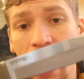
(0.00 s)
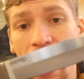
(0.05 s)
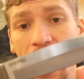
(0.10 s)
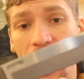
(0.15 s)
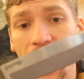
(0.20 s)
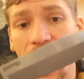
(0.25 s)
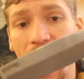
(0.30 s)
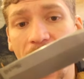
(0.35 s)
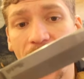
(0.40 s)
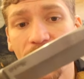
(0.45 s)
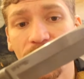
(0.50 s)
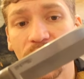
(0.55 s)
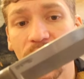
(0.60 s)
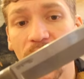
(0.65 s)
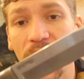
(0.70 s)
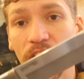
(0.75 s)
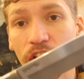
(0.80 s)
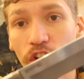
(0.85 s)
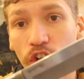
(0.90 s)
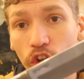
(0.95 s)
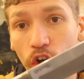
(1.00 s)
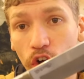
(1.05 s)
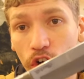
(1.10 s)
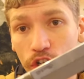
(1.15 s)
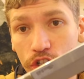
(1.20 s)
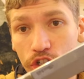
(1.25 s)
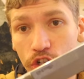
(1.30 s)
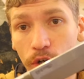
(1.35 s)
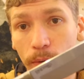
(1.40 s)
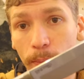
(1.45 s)
and having a
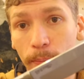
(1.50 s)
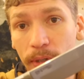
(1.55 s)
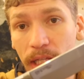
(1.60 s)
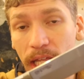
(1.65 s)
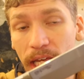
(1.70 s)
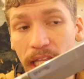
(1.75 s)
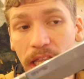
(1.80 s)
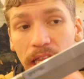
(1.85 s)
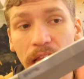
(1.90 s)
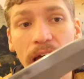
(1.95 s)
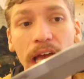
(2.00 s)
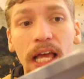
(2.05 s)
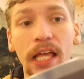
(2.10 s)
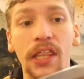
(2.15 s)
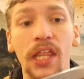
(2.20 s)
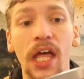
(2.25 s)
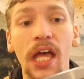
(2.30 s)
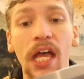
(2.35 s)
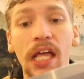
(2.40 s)
larger blade length